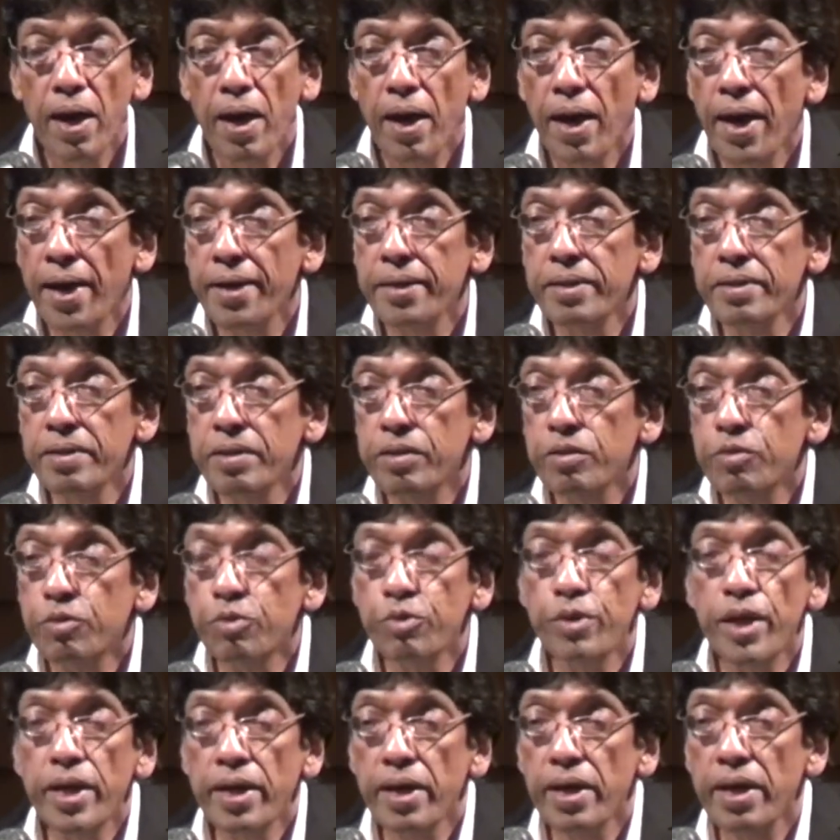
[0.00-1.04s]
and
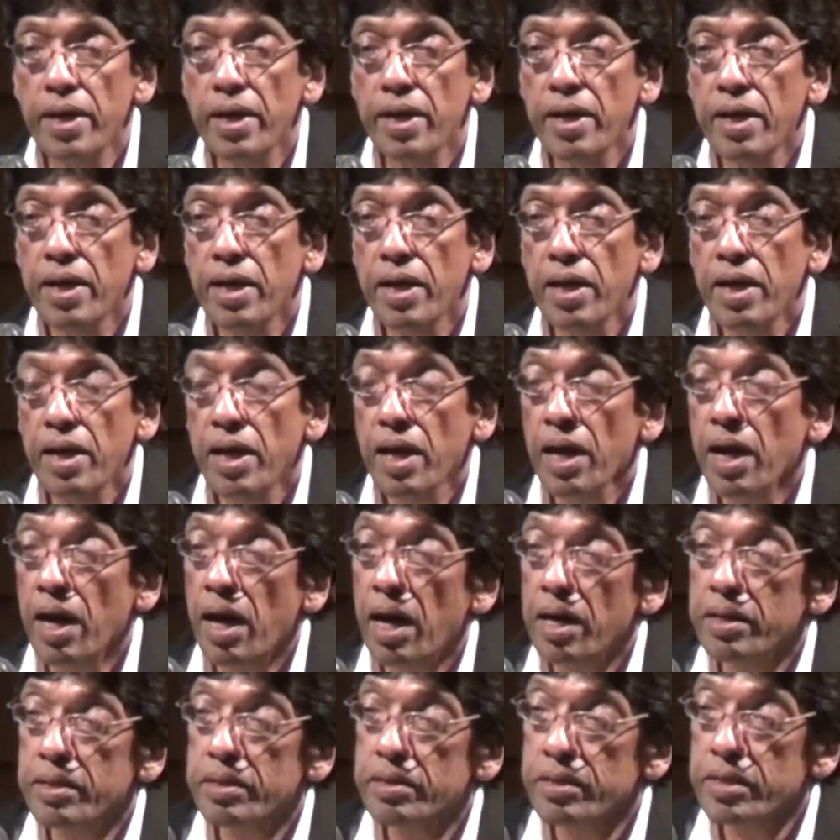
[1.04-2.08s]
today
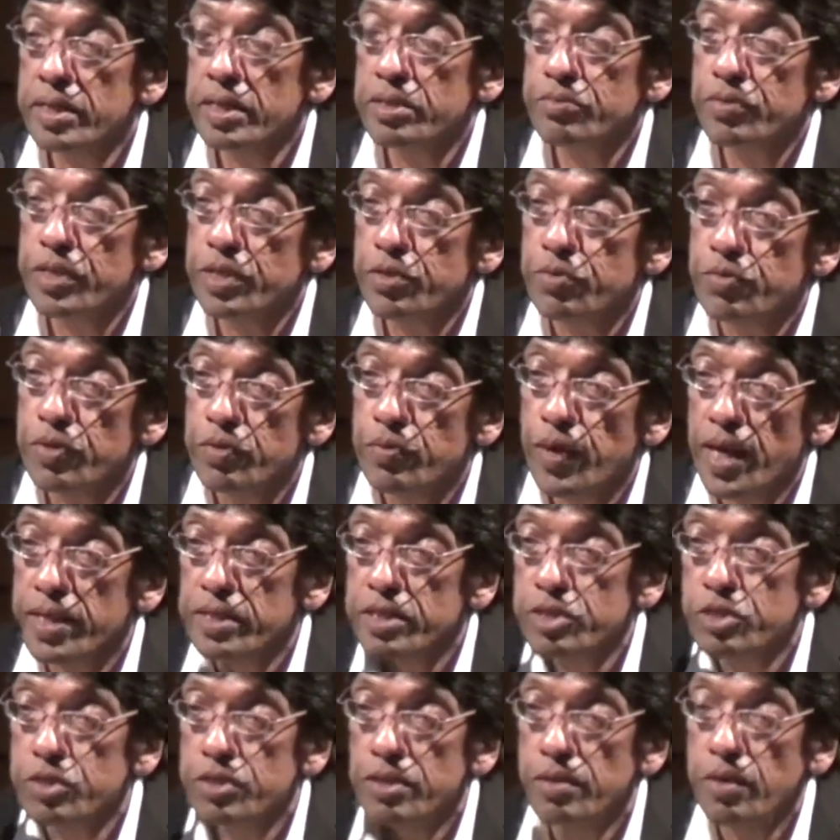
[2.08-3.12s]
countries which were
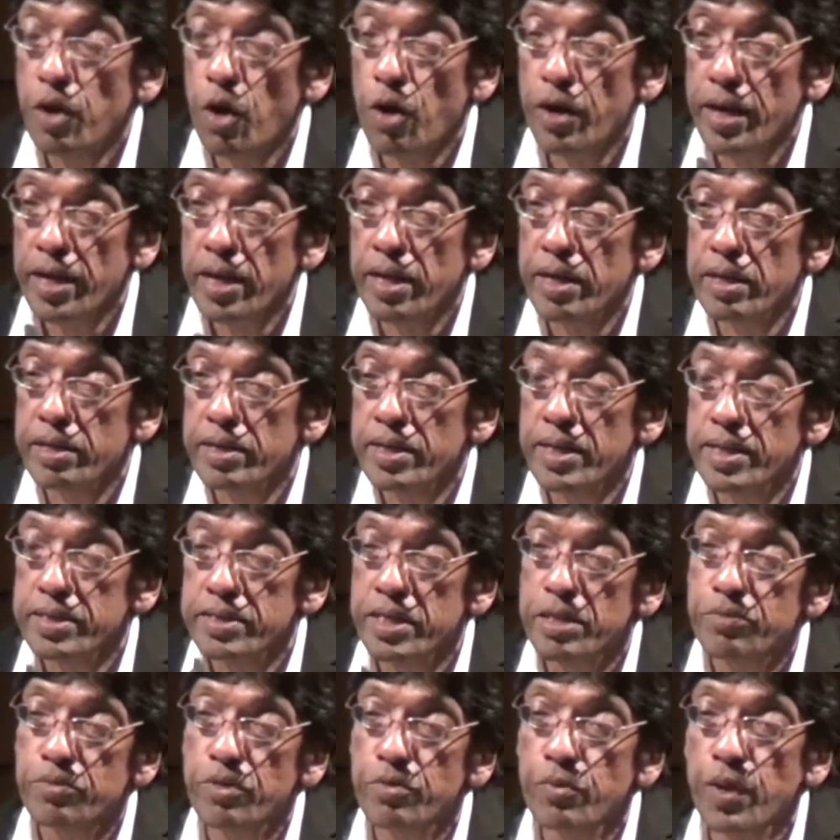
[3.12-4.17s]
once, or areas
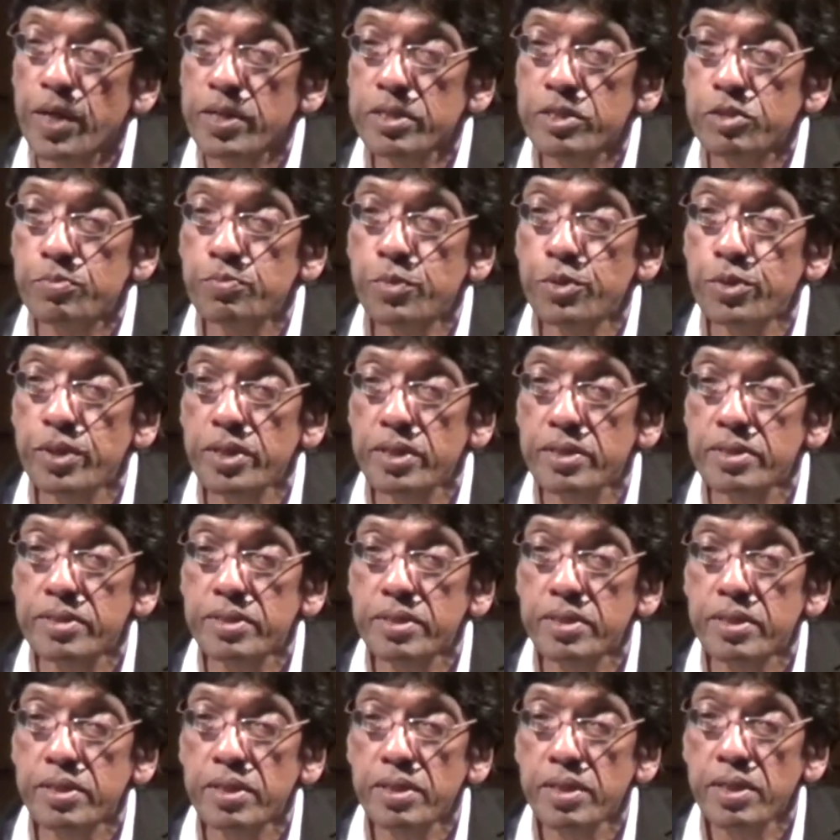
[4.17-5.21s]
that were once Buddhist,
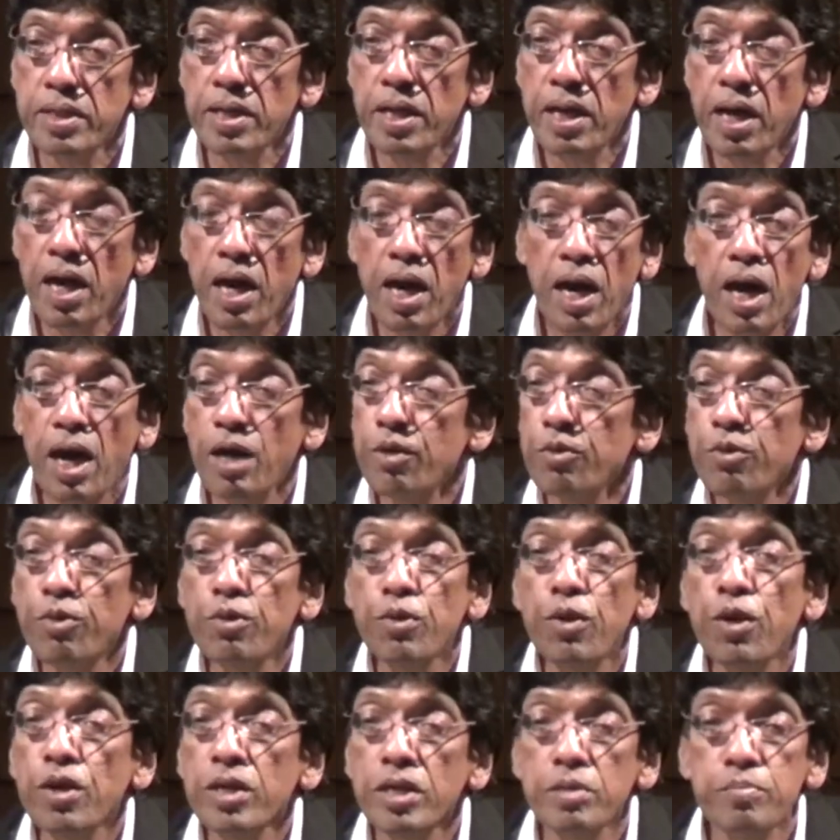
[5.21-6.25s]
are no
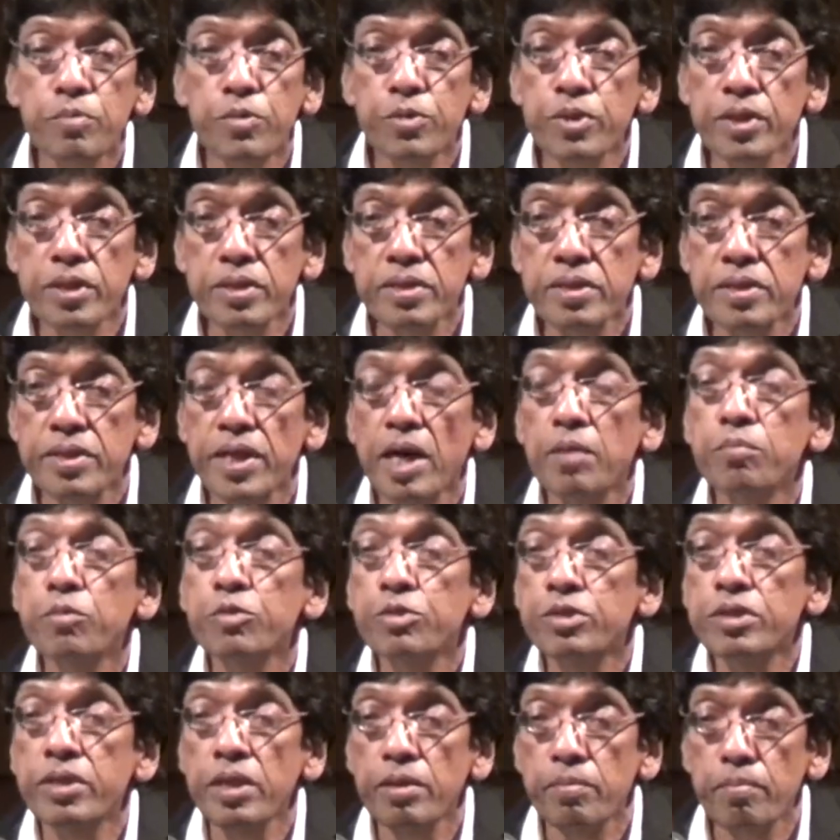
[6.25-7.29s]
longer Buddhist, they are
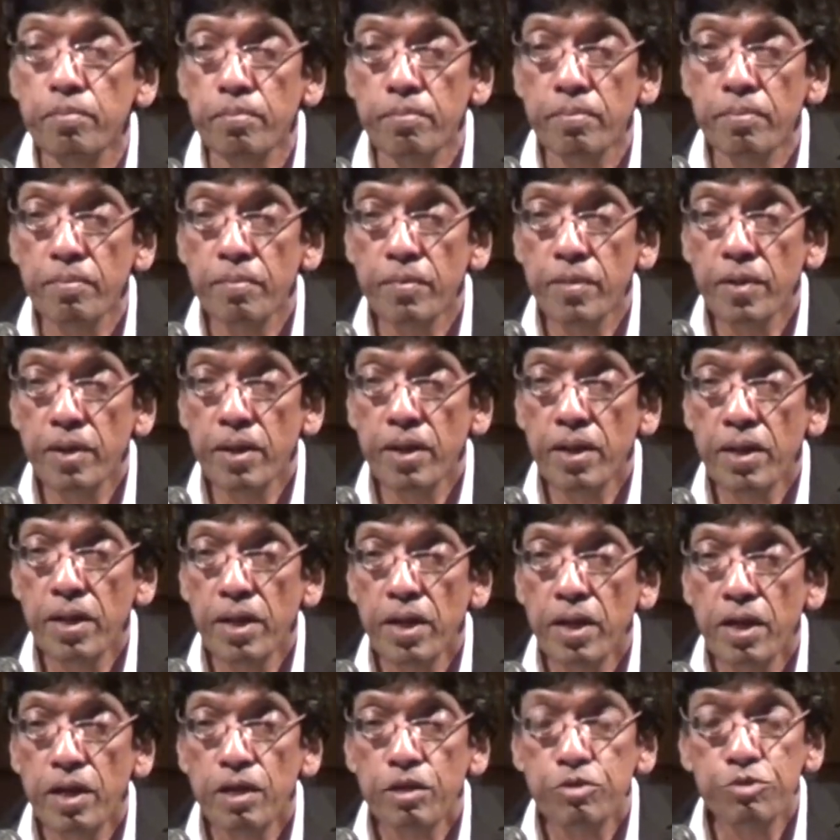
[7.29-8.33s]
Muslim.
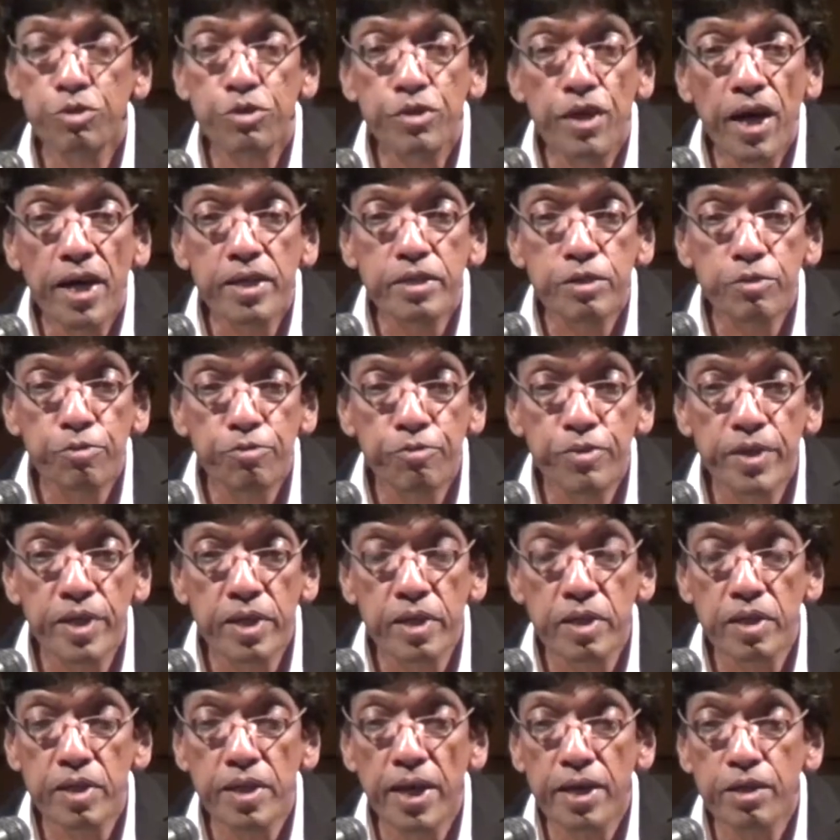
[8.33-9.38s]
So there is a fear
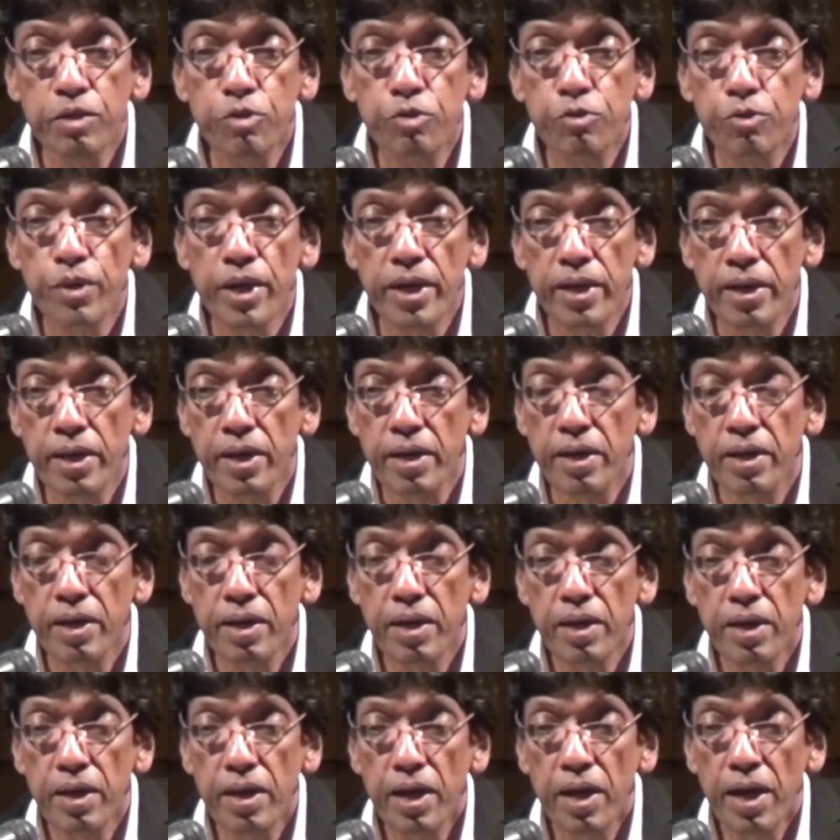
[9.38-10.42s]
that today,
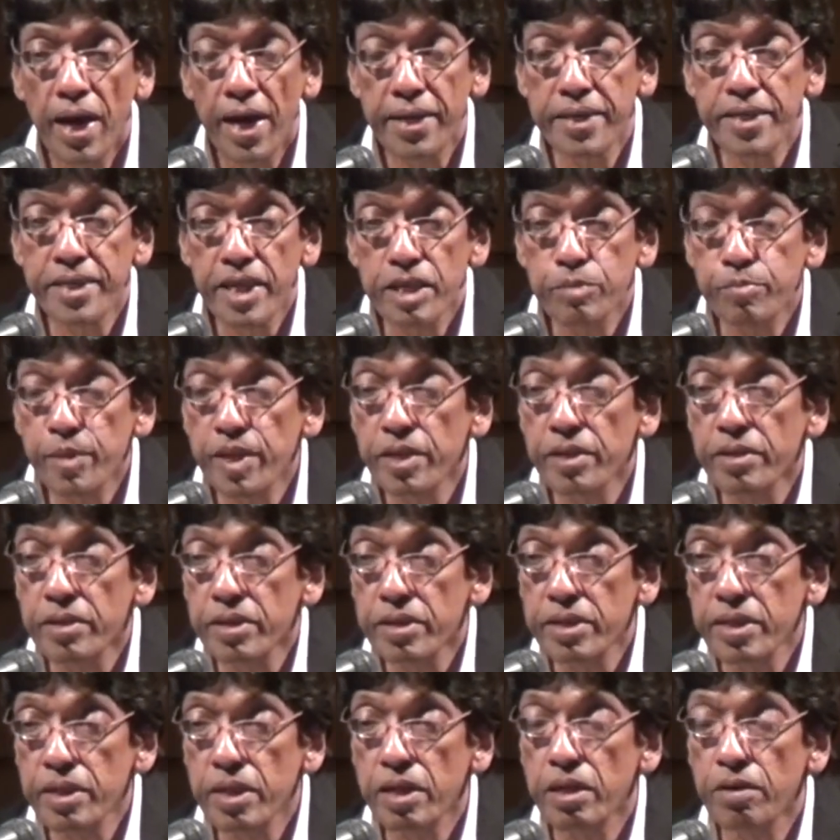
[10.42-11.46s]
and it has been
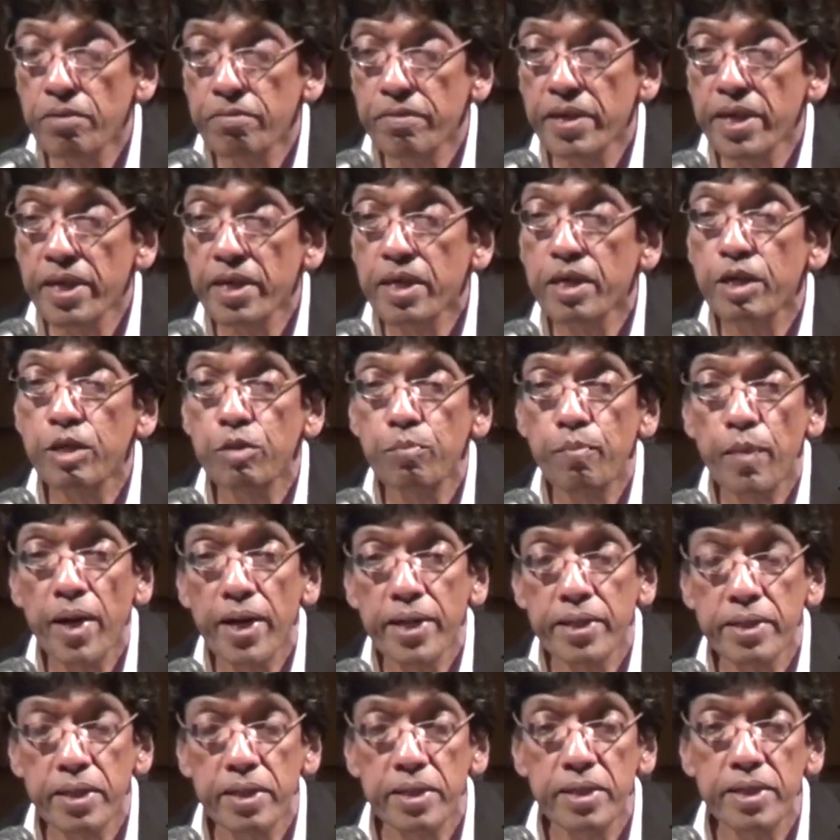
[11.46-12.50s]
reawakened by
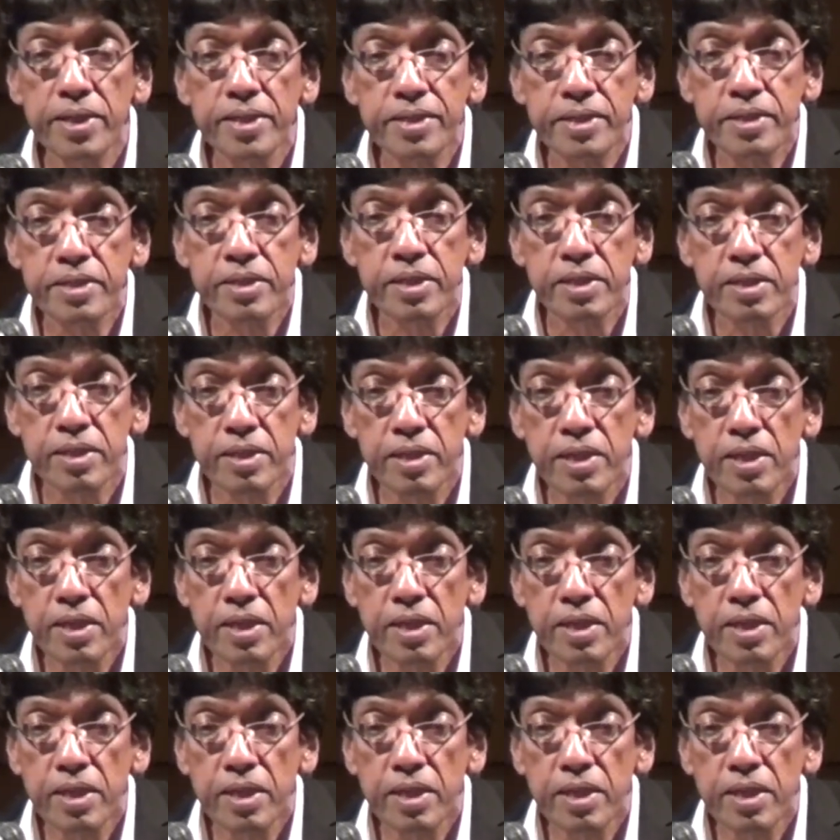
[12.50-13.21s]
the Easter